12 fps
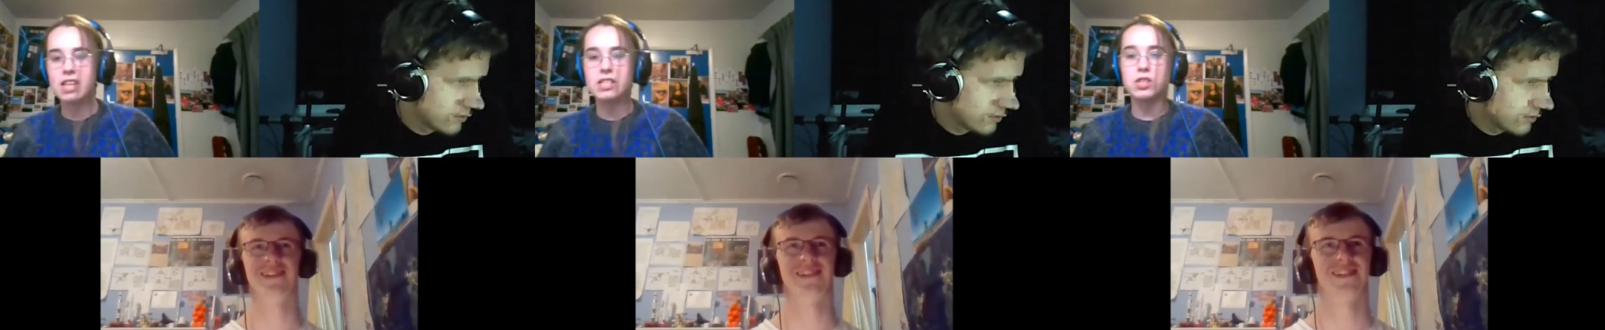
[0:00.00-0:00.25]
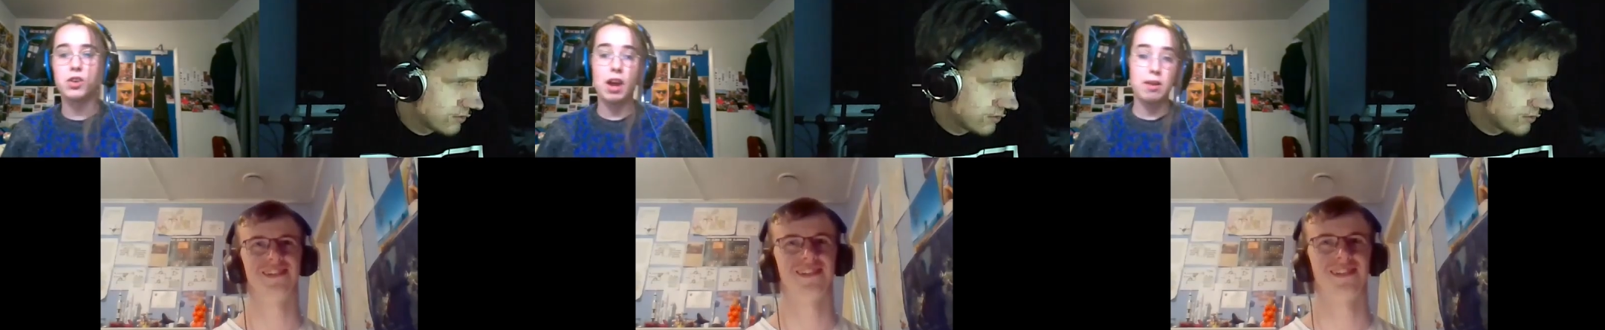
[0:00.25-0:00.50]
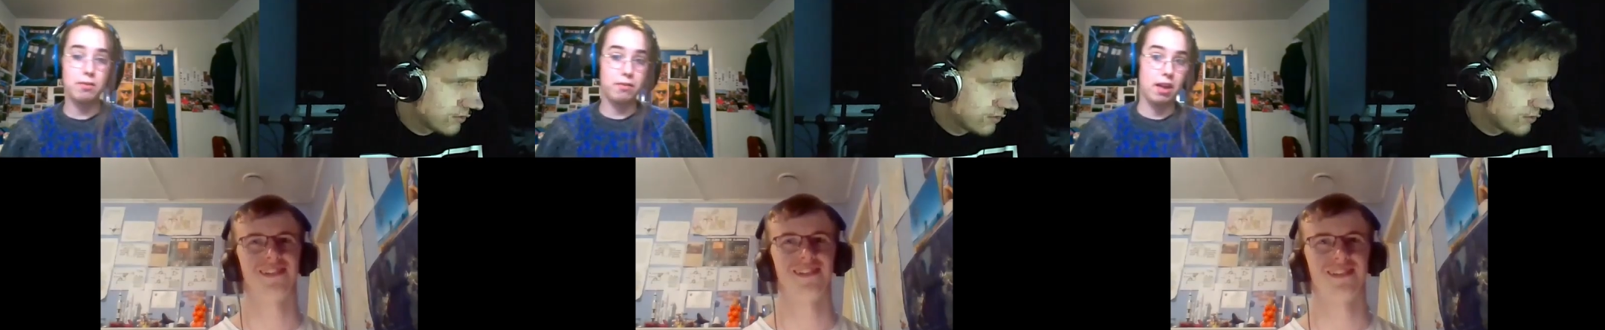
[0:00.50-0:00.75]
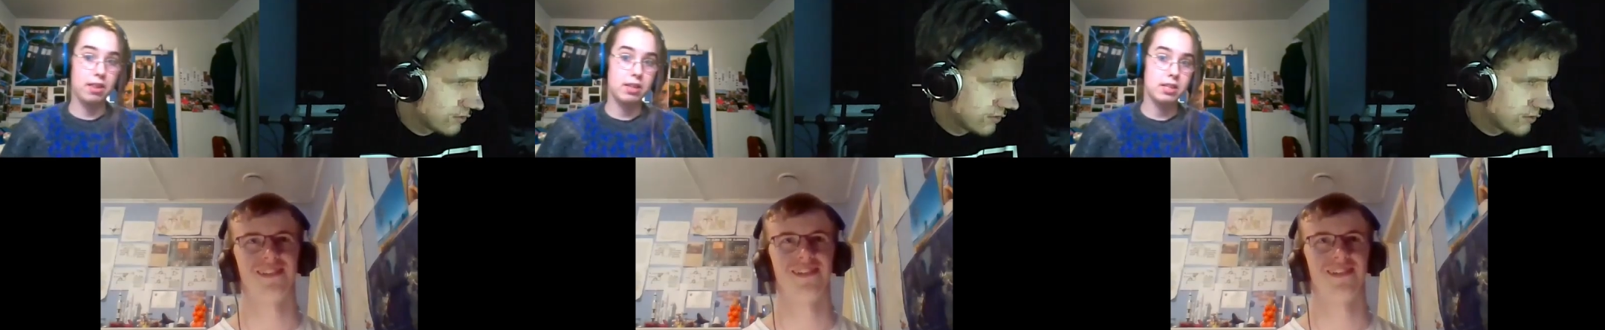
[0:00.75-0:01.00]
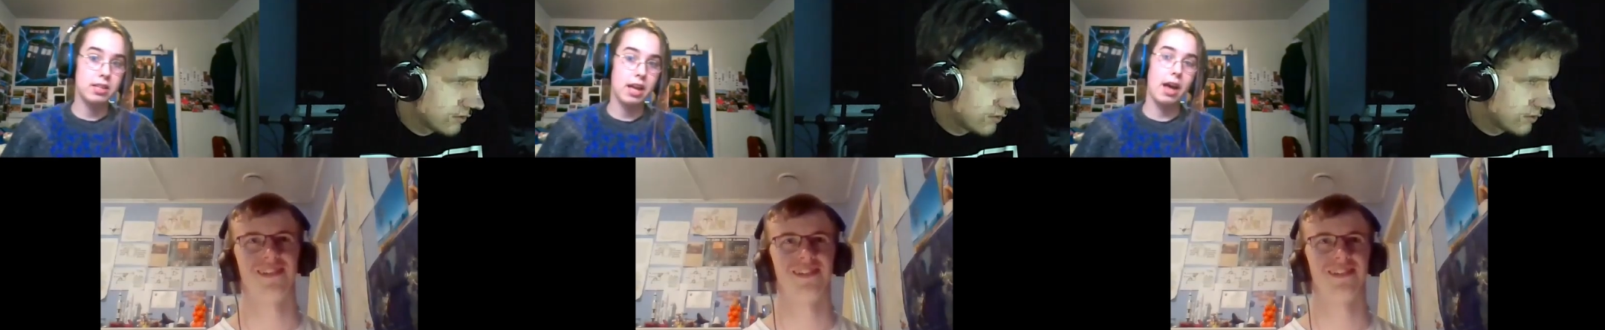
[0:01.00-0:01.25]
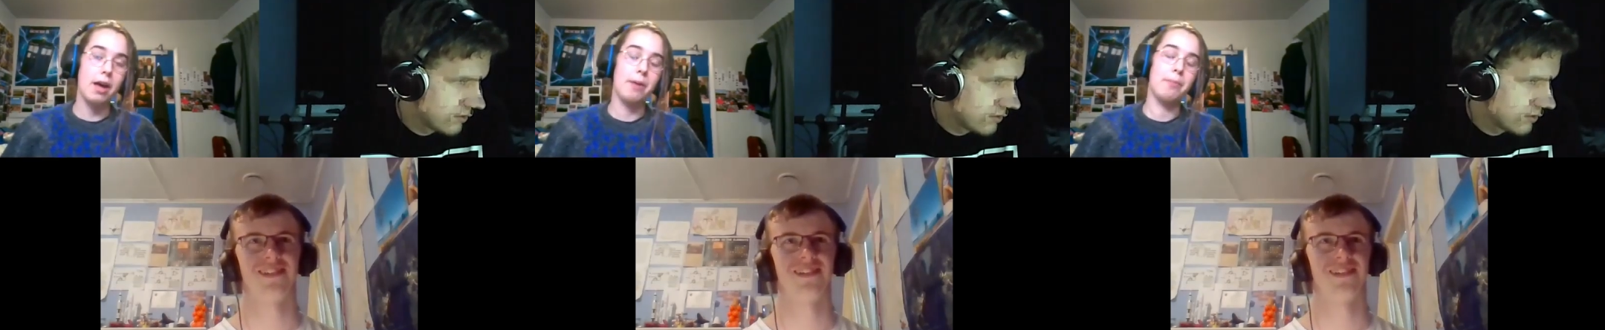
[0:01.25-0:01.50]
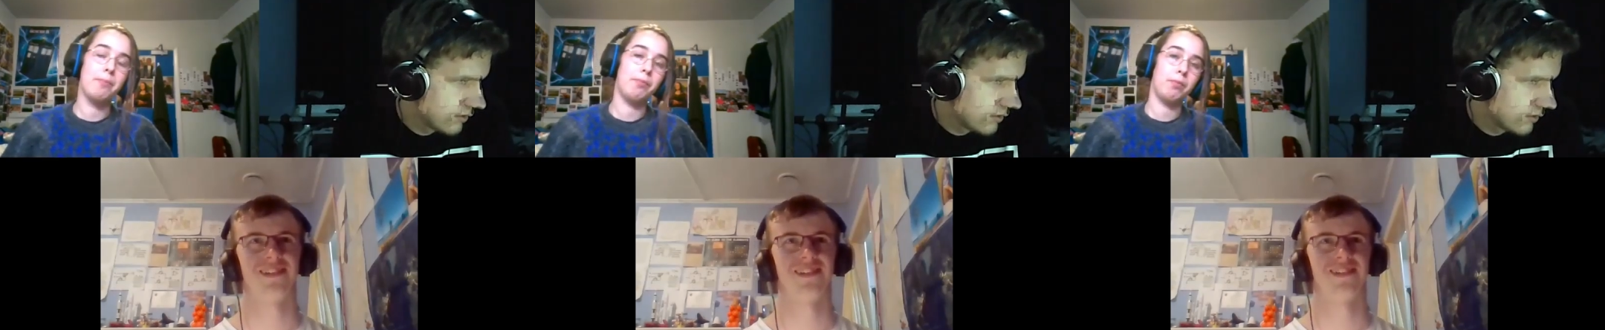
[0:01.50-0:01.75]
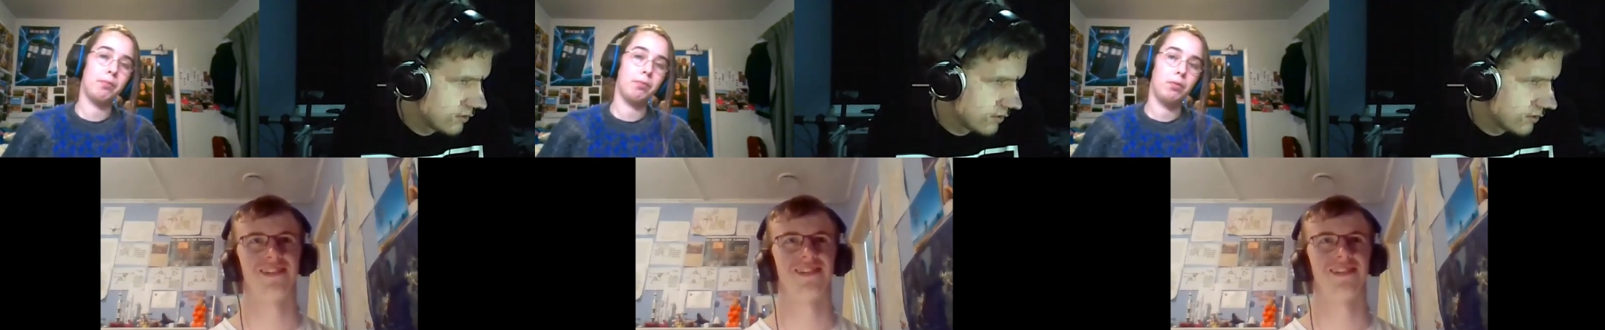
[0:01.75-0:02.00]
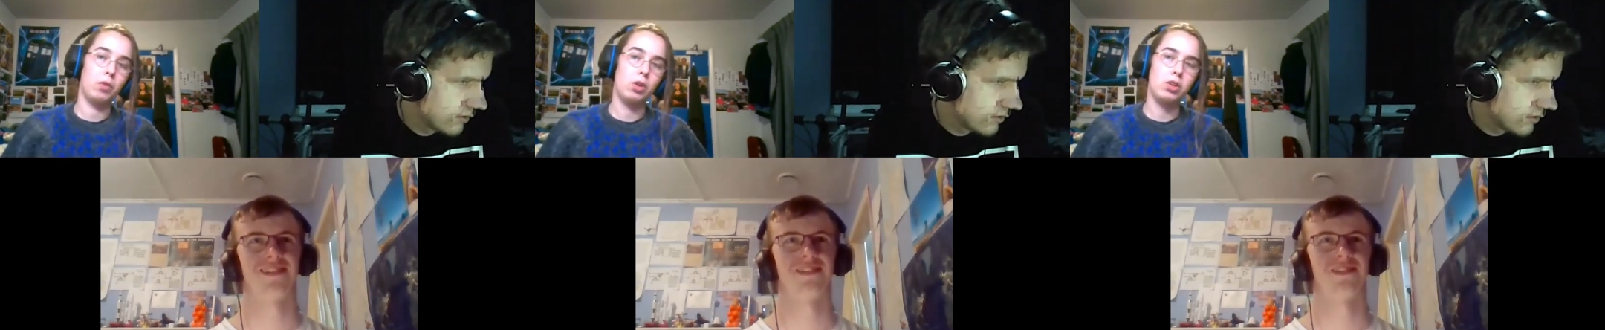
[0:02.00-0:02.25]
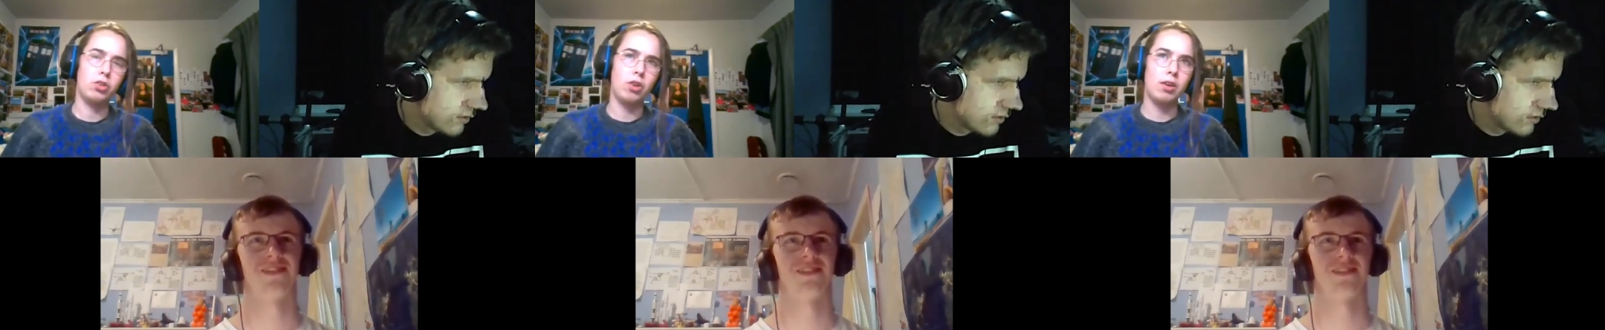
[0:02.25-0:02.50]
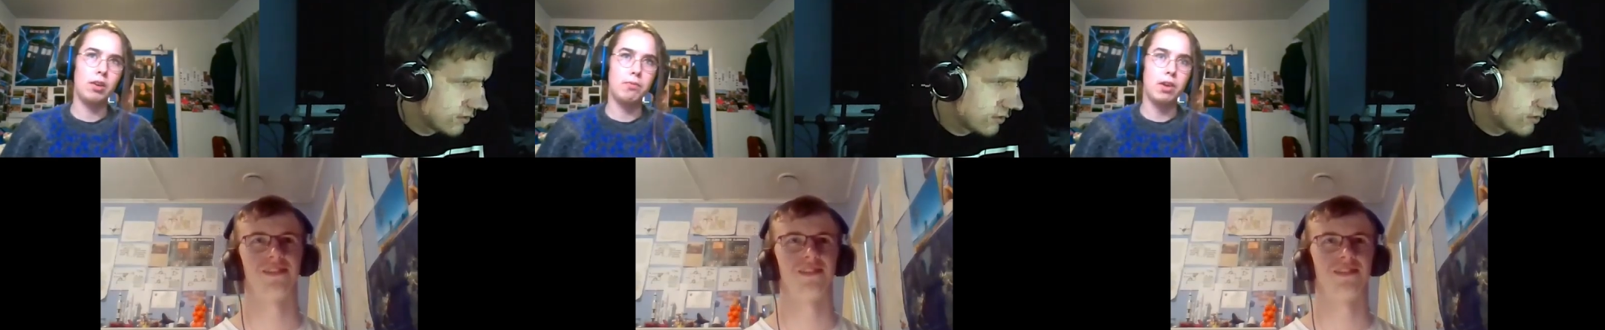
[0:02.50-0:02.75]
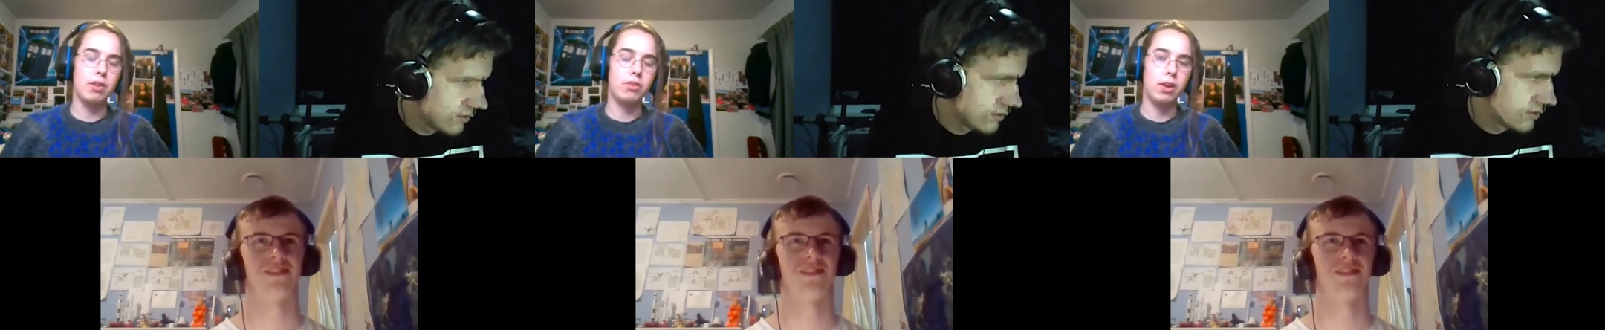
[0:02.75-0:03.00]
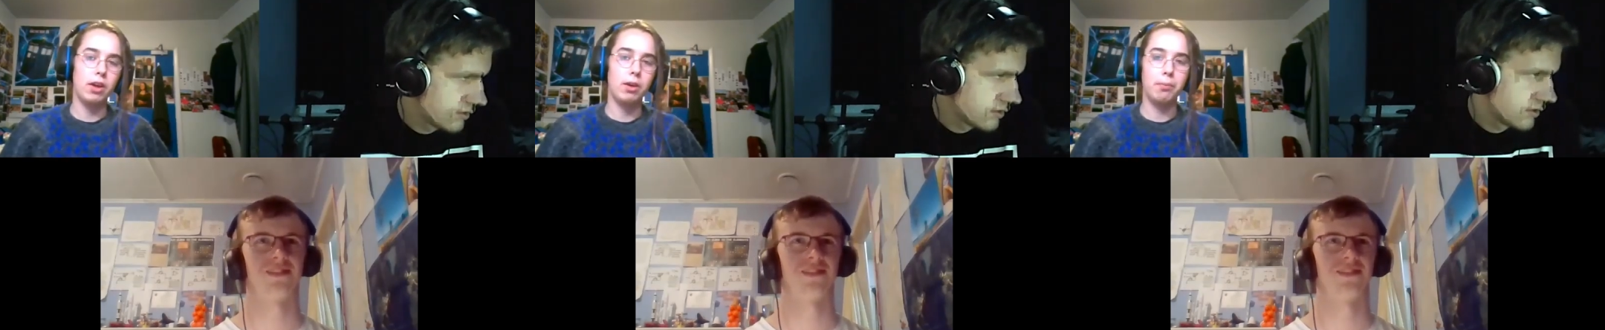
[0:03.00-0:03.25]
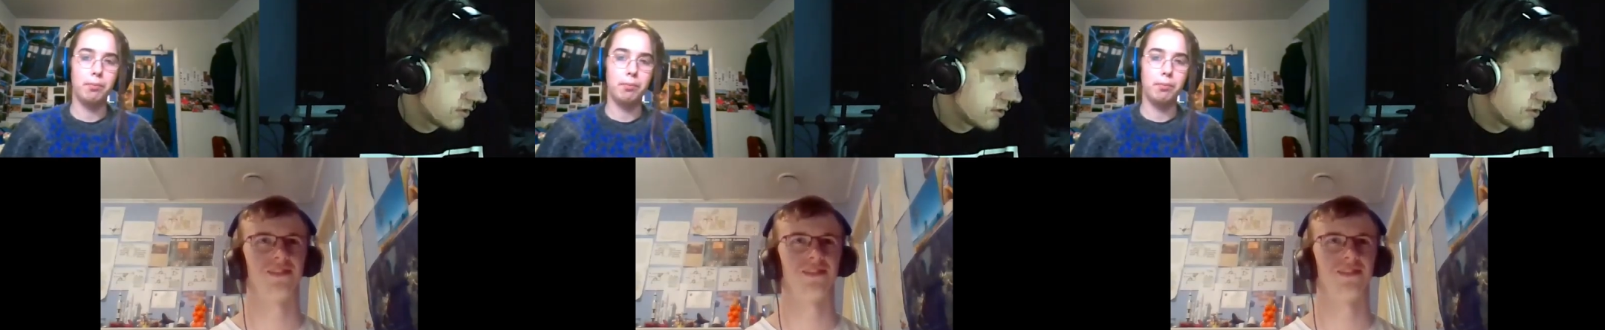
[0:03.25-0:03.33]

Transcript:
Speaker 1: They ate his grandfather's heart, or his great grandfather's heart.